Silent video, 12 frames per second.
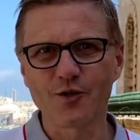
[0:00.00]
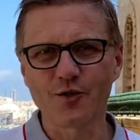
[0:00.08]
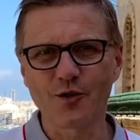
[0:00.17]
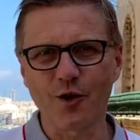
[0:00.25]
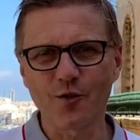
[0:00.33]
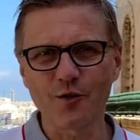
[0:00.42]

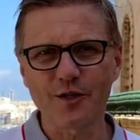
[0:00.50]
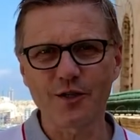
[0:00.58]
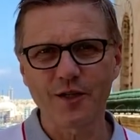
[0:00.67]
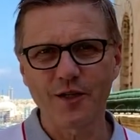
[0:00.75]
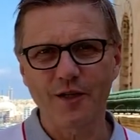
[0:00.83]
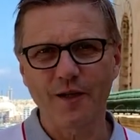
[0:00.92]
don't
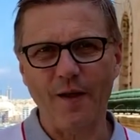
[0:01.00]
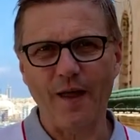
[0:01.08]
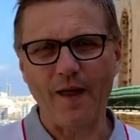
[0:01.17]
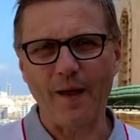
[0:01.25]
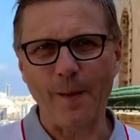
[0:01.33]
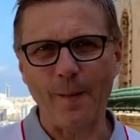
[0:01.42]

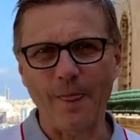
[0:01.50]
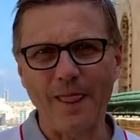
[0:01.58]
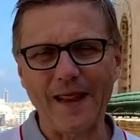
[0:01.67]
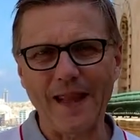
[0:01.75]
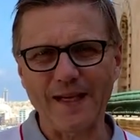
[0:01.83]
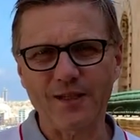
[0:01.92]
um,
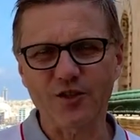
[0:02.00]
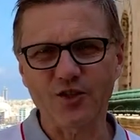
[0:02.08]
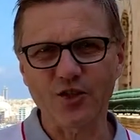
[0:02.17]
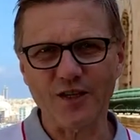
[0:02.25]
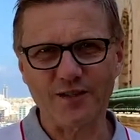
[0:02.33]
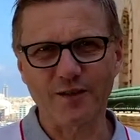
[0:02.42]
let
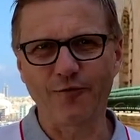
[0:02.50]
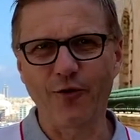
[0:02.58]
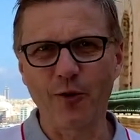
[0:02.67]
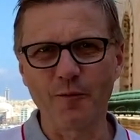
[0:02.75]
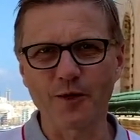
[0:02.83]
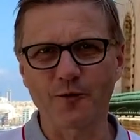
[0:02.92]
just the
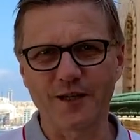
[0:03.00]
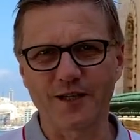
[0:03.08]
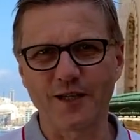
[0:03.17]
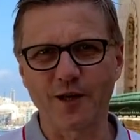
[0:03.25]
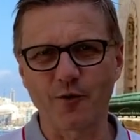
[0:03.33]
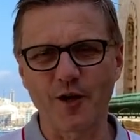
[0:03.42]
formal
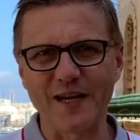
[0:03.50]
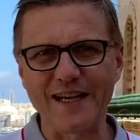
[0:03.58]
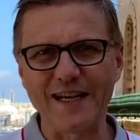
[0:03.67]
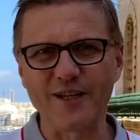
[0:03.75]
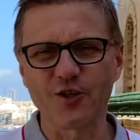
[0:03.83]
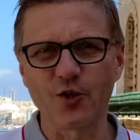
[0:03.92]
criteria
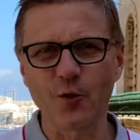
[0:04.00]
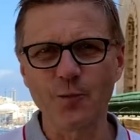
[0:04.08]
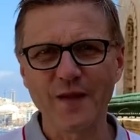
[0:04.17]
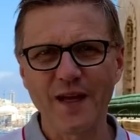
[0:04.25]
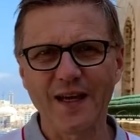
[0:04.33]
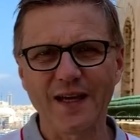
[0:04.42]
lead you
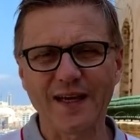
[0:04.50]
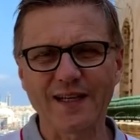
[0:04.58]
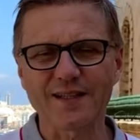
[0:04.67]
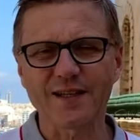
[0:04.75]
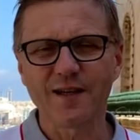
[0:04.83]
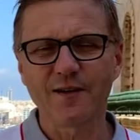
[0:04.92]

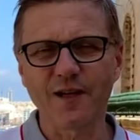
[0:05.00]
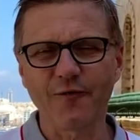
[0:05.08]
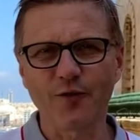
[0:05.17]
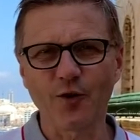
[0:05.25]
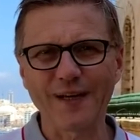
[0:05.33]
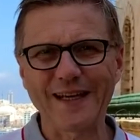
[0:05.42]
and
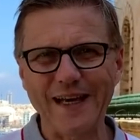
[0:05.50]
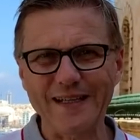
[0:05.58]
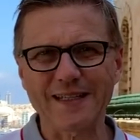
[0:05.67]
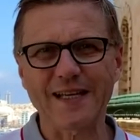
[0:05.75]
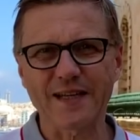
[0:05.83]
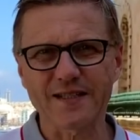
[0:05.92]
if your gut
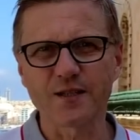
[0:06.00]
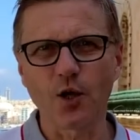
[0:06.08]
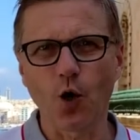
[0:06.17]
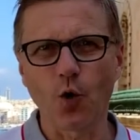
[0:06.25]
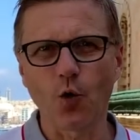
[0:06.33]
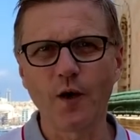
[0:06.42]
says
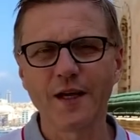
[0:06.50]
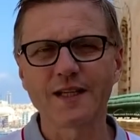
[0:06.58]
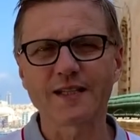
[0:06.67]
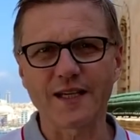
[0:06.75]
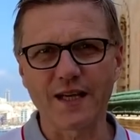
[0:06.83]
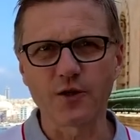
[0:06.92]
no,
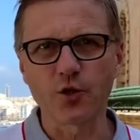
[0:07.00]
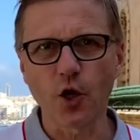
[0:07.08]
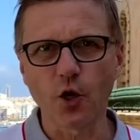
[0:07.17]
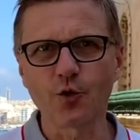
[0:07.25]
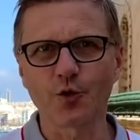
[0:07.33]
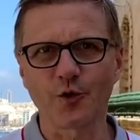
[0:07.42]
say
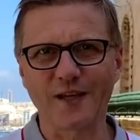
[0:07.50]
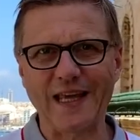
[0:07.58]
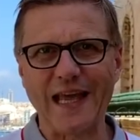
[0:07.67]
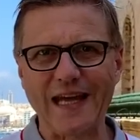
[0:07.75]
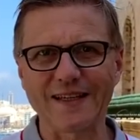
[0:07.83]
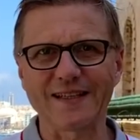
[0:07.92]
no to the
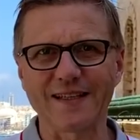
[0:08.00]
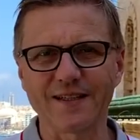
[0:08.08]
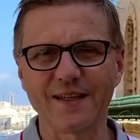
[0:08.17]
candidate